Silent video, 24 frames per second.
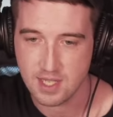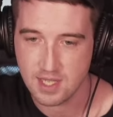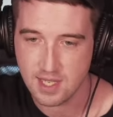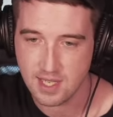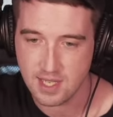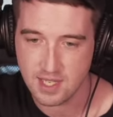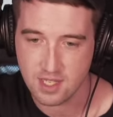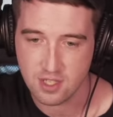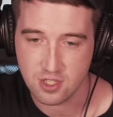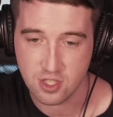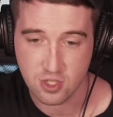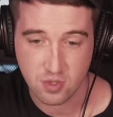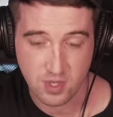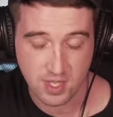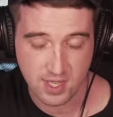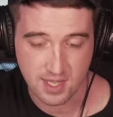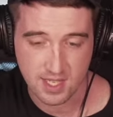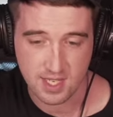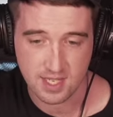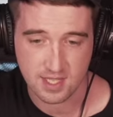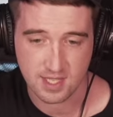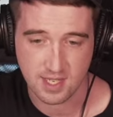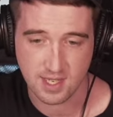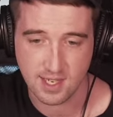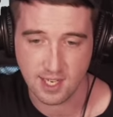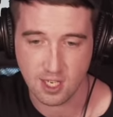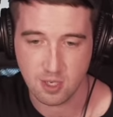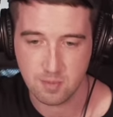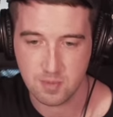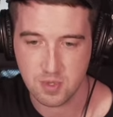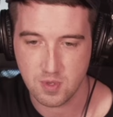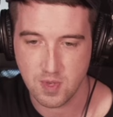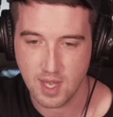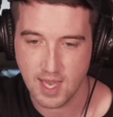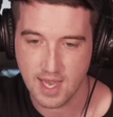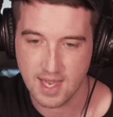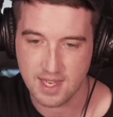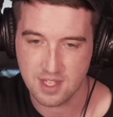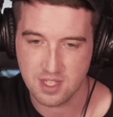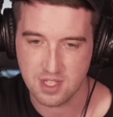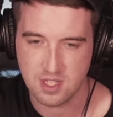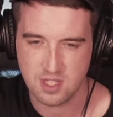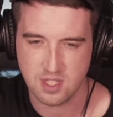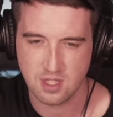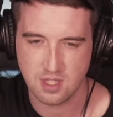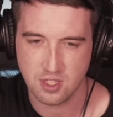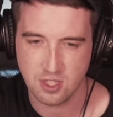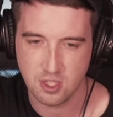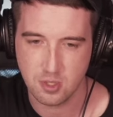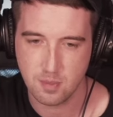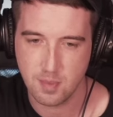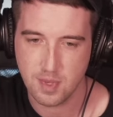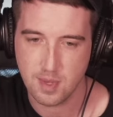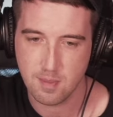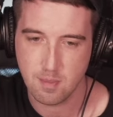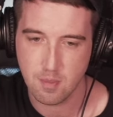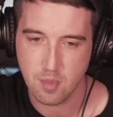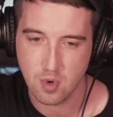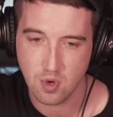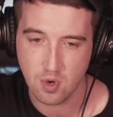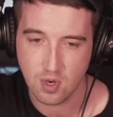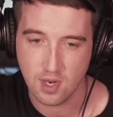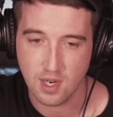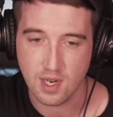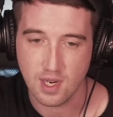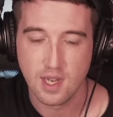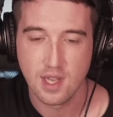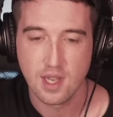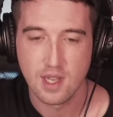and doing this can help you add just a little bit more